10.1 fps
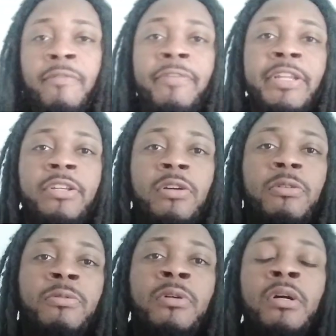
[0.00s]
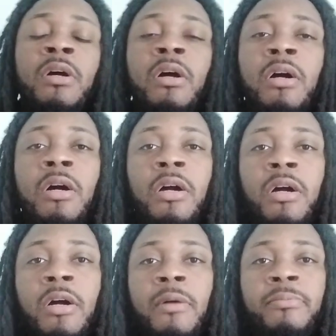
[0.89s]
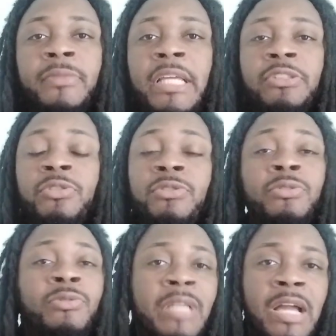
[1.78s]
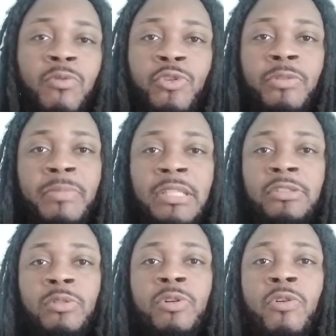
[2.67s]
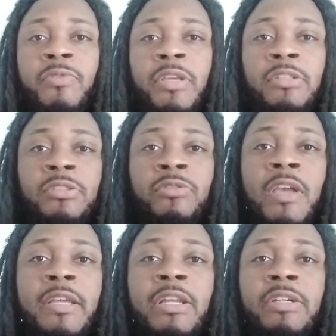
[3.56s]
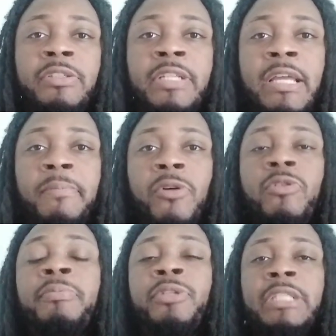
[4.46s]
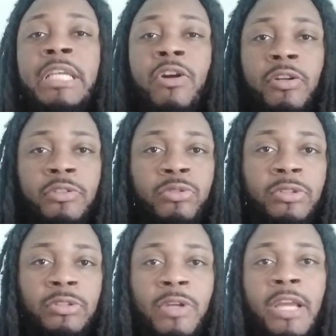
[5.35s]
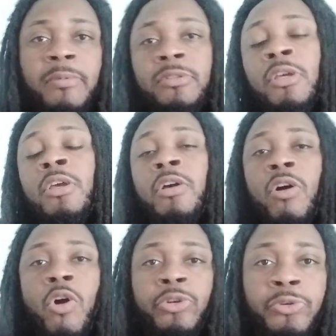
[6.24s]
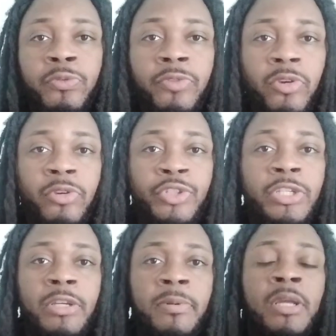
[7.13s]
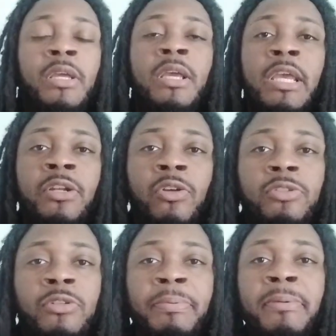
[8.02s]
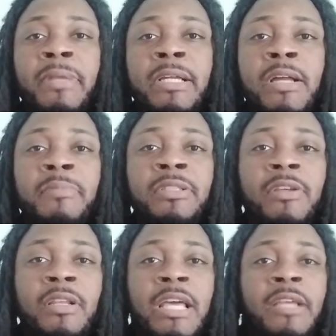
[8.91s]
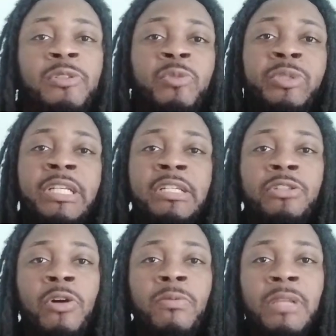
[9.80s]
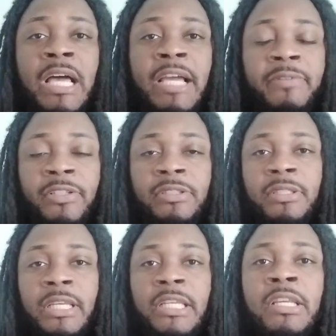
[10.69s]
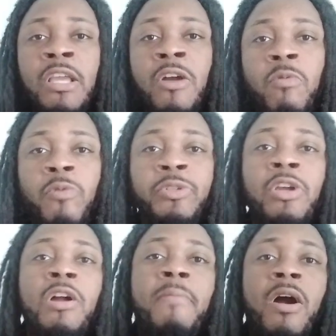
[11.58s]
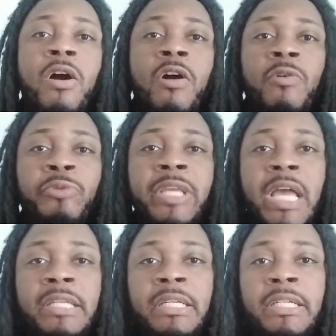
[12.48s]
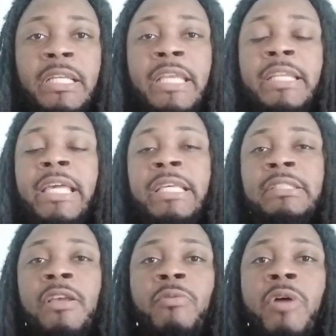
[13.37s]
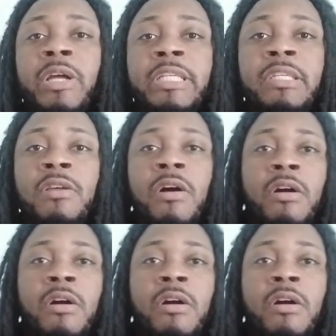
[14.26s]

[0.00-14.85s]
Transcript: video that you do not want to miss. So go over there and subscribe. Not only that, but we appreciate all the new subscribers, all the new viewership, and also the people that come into our lives. So we did a dope live yesterday where we talk about Rihanna and the ASAP Rocky